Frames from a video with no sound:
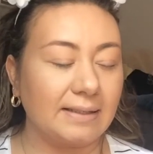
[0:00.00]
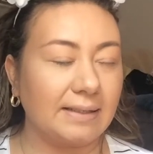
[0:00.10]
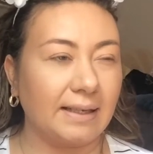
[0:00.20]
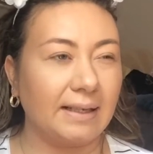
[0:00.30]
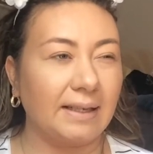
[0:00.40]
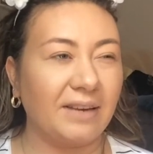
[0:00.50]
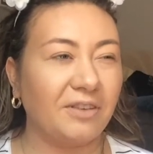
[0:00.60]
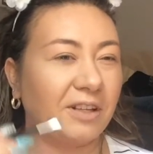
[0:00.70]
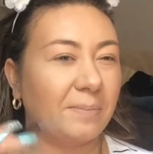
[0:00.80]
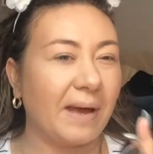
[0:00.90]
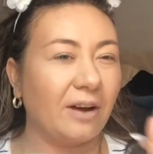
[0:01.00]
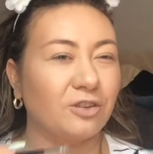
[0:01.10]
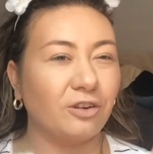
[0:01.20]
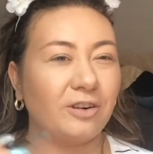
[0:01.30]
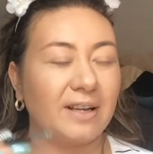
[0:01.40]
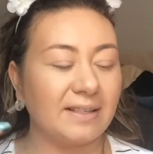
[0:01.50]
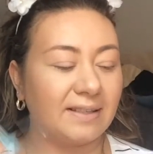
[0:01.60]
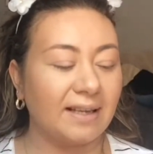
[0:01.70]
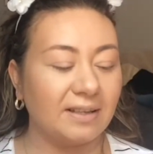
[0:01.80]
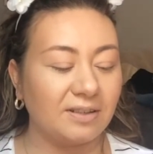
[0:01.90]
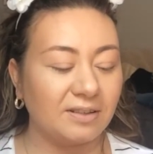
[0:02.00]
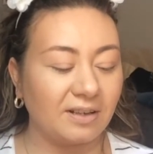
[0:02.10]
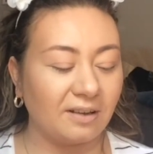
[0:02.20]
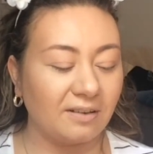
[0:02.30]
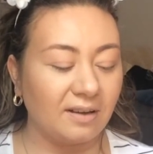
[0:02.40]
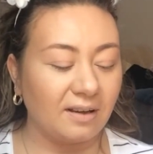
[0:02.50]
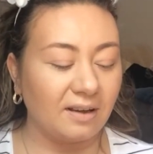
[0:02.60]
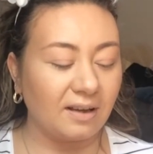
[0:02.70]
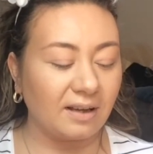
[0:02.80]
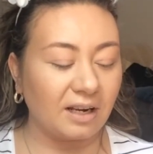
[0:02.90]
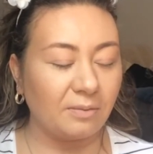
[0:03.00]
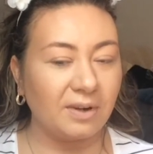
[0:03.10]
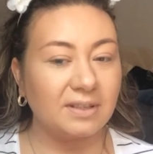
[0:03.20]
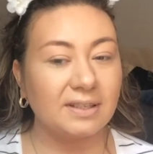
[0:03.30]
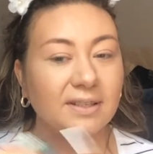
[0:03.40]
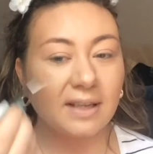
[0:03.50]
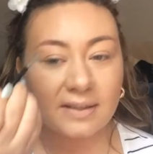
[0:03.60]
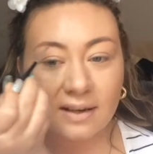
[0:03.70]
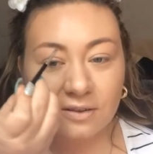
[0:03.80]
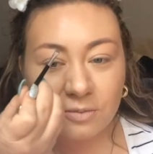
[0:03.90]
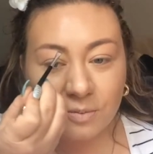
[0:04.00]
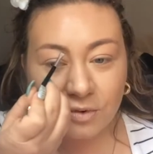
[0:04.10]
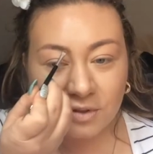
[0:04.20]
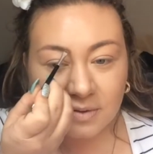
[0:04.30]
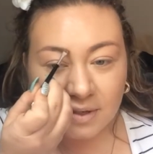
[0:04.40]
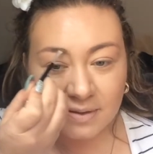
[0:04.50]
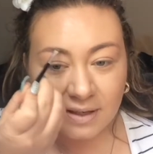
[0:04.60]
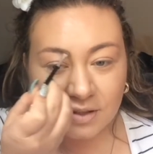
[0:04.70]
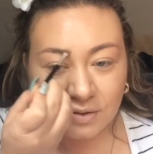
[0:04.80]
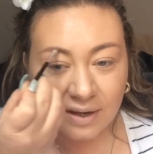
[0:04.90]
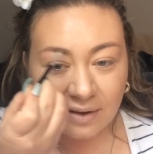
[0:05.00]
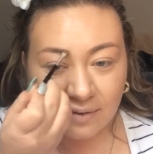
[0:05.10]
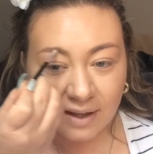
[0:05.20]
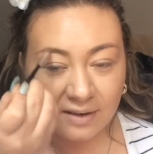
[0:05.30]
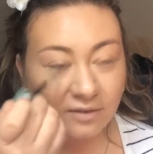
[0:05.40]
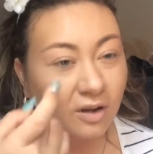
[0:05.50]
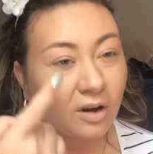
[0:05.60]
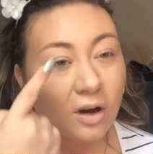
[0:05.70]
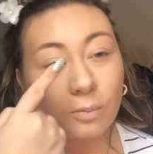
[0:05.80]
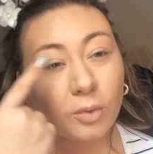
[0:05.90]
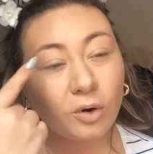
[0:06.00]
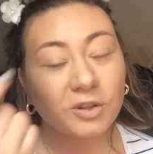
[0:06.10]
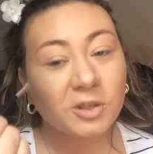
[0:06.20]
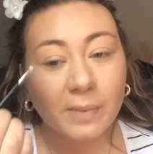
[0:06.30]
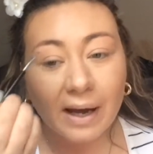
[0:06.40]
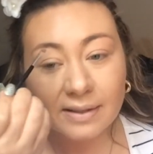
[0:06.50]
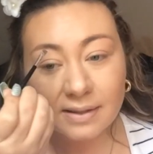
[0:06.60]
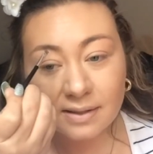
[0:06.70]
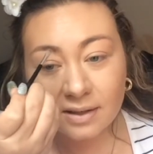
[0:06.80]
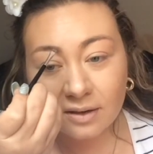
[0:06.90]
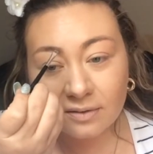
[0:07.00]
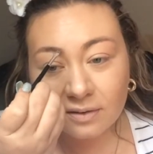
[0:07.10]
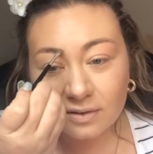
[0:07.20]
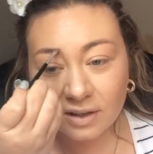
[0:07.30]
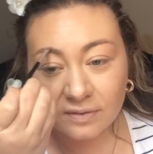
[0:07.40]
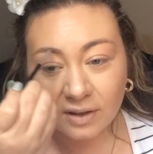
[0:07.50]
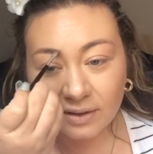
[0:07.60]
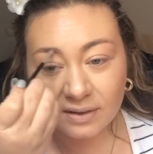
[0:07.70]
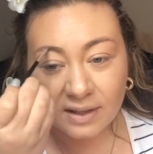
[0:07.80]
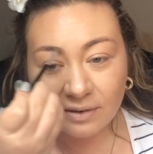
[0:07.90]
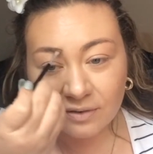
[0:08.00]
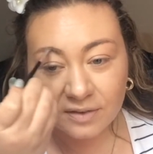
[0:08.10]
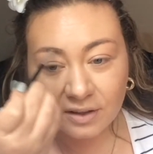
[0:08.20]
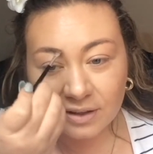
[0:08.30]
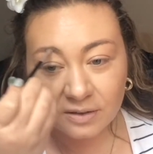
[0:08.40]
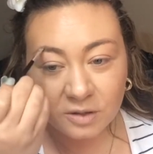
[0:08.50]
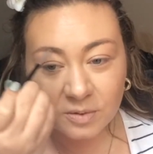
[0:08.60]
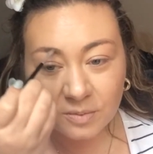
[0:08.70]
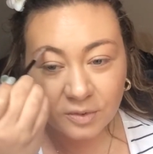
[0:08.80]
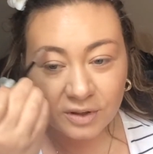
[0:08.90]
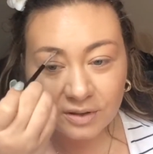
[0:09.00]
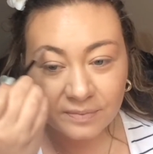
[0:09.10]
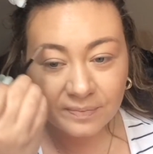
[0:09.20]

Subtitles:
Like I feel like the powders aren't as intense, so I kind of want it to stand out a little bit more sometimes because I do have a lot of bold spots and stuff. So I feel like that would fill it in a little bit more.